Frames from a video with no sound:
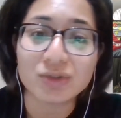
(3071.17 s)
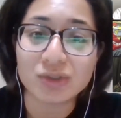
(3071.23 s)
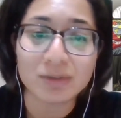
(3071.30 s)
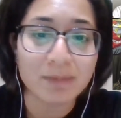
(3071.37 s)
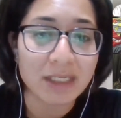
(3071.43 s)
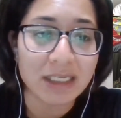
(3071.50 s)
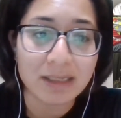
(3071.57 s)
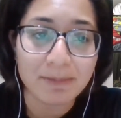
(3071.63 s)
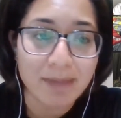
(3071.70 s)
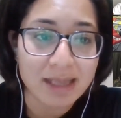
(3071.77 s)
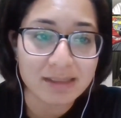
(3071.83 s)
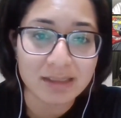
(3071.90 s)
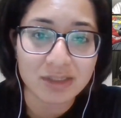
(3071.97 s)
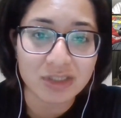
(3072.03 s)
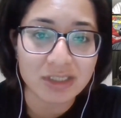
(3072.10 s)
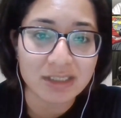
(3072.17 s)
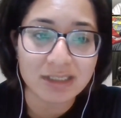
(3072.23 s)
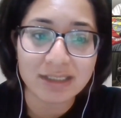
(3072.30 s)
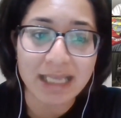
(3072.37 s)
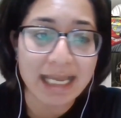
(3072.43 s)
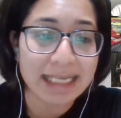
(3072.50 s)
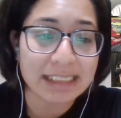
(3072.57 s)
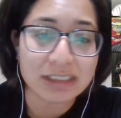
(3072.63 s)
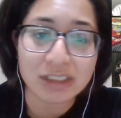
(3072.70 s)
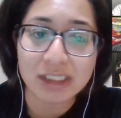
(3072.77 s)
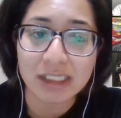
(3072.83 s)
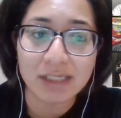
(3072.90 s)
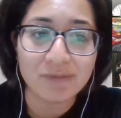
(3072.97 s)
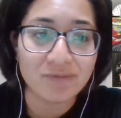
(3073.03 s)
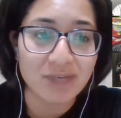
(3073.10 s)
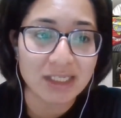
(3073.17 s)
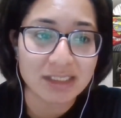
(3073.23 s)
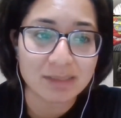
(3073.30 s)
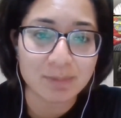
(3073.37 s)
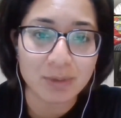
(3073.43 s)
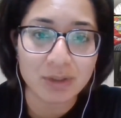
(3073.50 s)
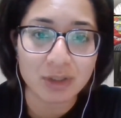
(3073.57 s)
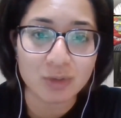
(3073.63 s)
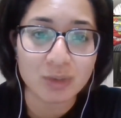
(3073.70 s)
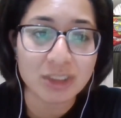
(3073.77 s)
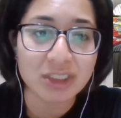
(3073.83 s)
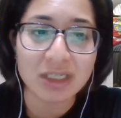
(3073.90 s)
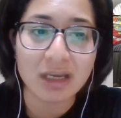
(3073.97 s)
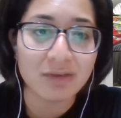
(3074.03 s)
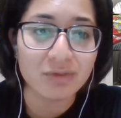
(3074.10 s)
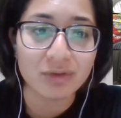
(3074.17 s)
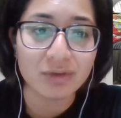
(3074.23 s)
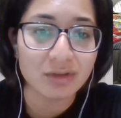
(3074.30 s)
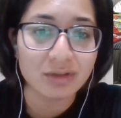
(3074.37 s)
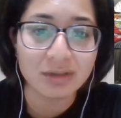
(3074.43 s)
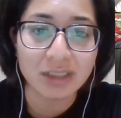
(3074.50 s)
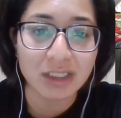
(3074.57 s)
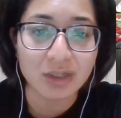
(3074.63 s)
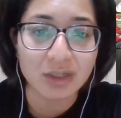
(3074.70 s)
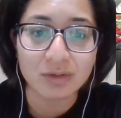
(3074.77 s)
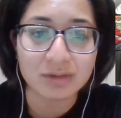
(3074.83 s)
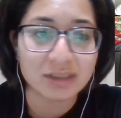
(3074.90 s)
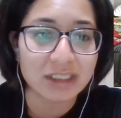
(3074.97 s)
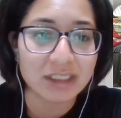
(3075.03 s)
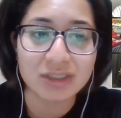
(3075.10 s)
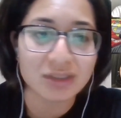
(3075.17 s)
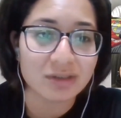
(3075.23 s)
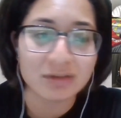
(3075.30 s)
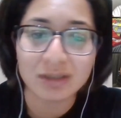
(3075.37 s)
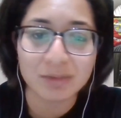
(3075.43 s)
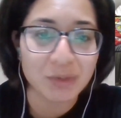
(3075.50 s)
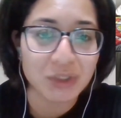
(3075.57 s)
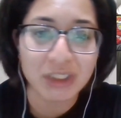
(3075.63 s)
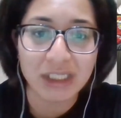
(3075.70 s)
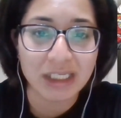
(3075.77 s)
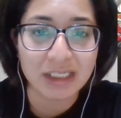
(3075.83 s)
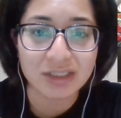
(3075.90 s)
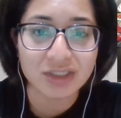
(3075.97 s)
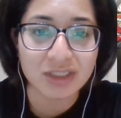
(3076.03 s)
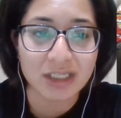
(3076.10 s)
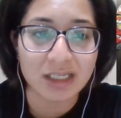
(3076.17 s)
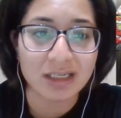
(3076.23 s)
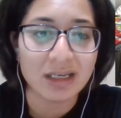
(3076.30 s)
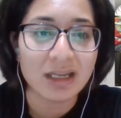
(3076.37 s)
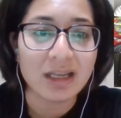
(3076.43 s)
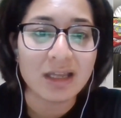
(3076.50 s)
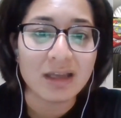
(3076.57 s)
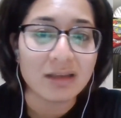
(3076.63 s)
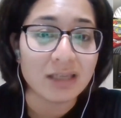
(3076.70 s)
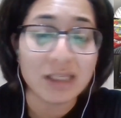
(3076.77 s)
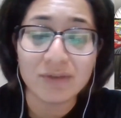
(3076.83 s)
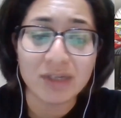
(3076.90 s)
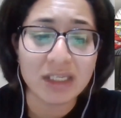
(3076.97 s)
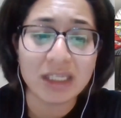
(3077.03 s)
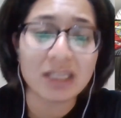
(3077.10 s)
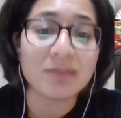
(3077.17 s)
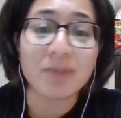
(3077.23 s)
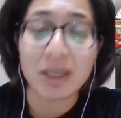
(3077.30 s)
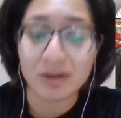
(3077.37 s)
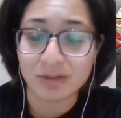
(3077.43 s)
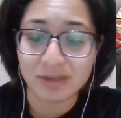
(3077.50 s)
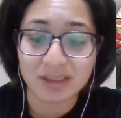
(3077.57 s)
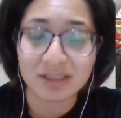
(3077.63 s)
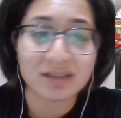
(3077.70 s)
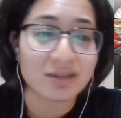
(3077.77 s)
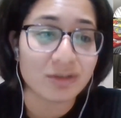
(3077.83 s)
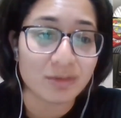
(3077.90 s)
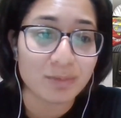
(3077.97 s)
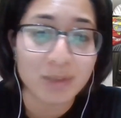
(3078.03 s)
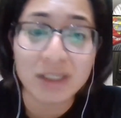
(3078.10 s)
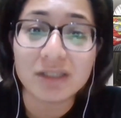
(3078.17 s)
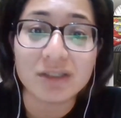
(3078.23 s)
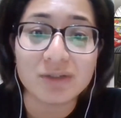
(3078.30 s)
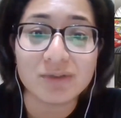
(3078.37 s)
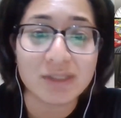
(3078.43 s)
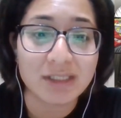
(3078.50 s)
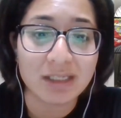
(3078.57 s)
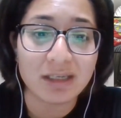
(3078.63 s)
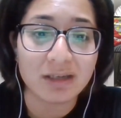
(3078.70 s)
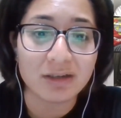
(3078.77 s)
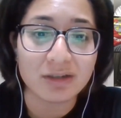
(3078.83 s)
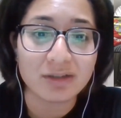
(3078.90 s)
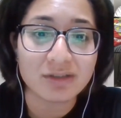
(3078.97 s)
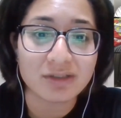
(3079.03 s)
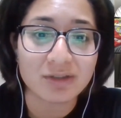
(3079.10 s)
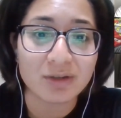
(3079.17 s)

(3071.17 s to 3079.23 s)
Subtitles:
social media messages, IG, Facebook, whichever, digital communication, even emails is still being used here.